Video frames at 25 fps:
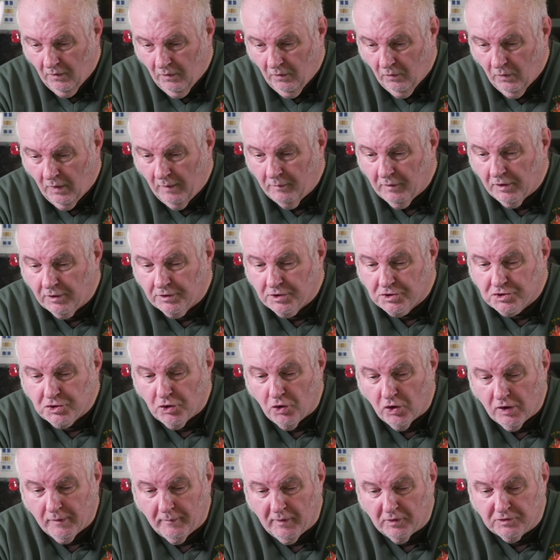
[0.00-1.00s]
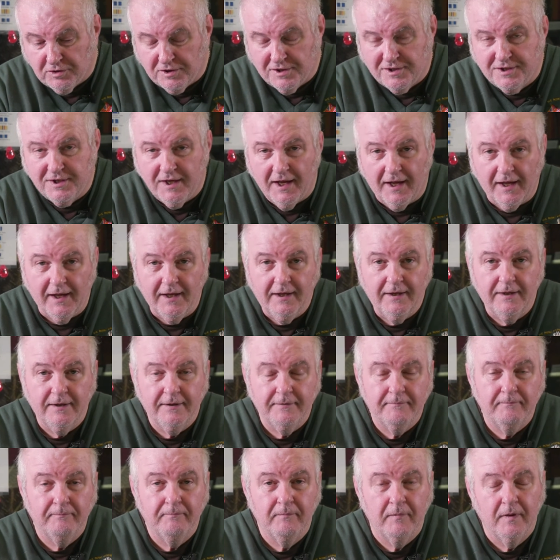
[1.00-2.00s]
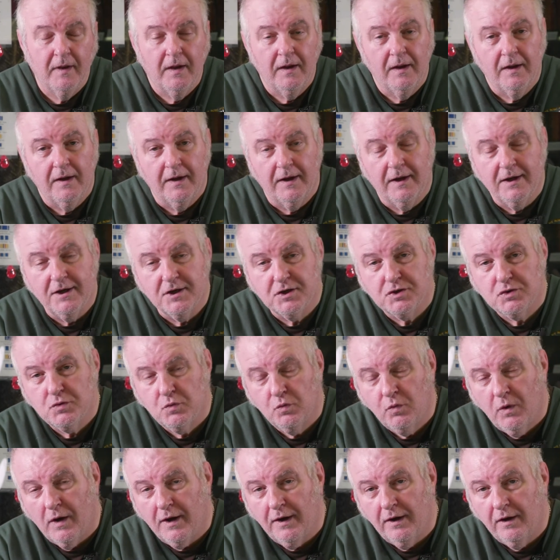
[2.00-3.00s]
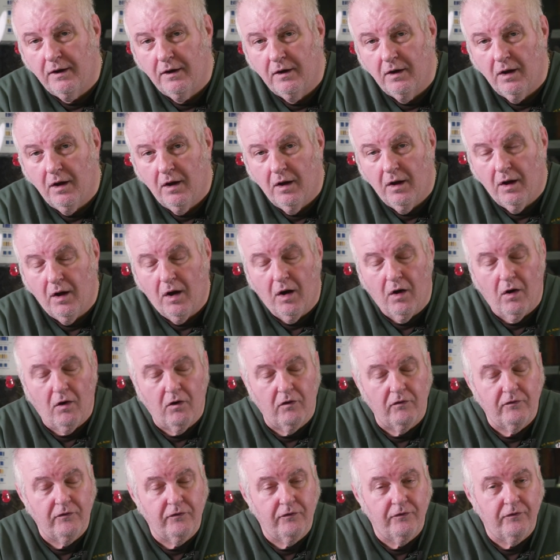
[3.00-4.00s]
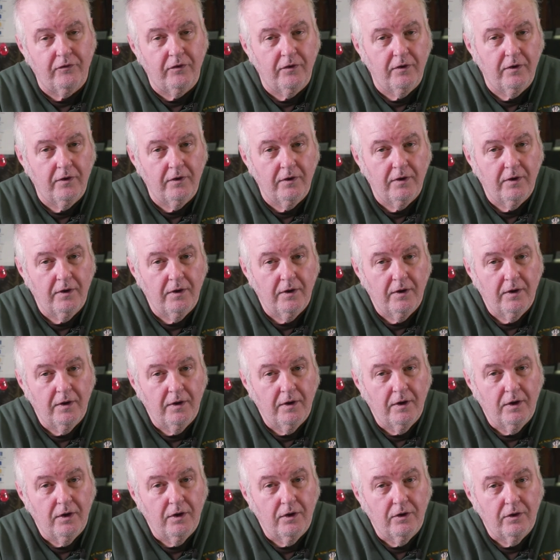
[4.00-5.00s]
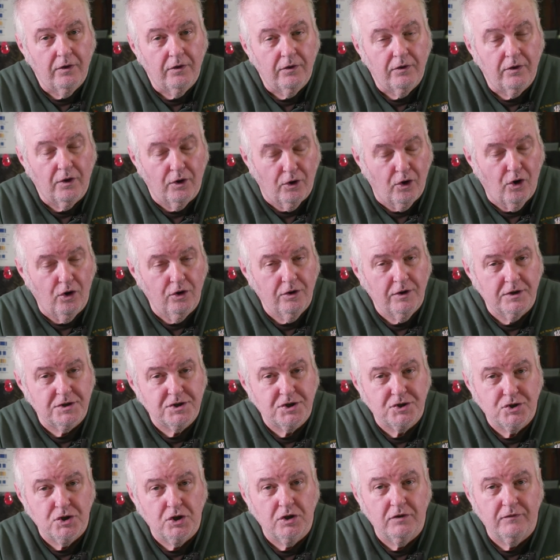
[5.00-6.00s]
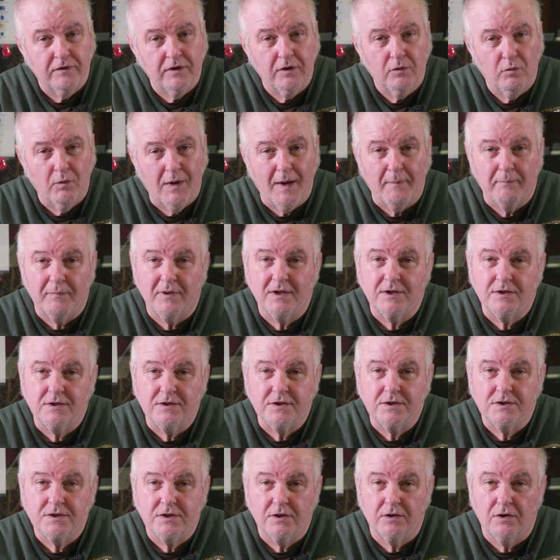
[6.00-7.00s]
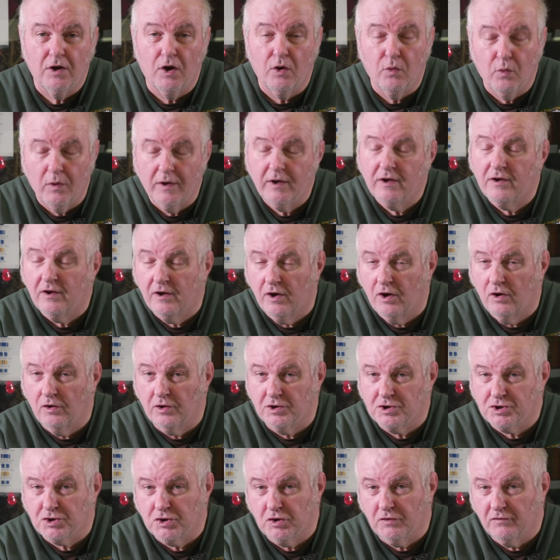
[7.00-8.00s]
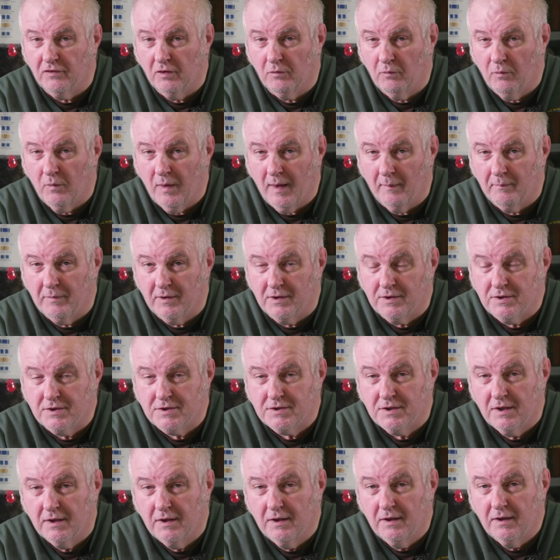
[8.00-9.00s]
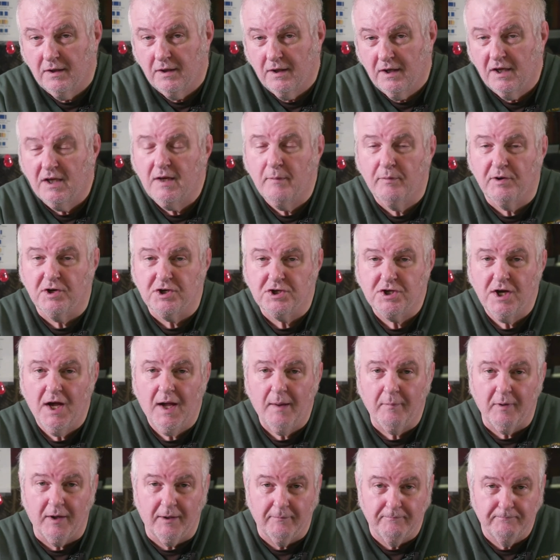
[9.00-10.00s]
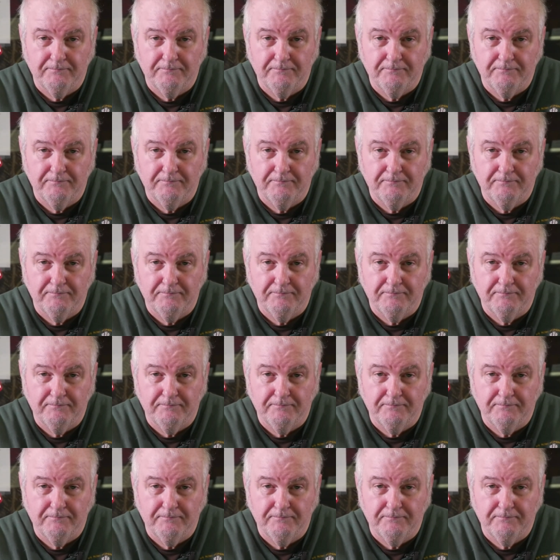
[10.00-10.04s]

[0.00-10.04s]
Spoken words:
What we're going to talk about today is one of the longest serving weapons, or one of the longest serving weapons in the British Army.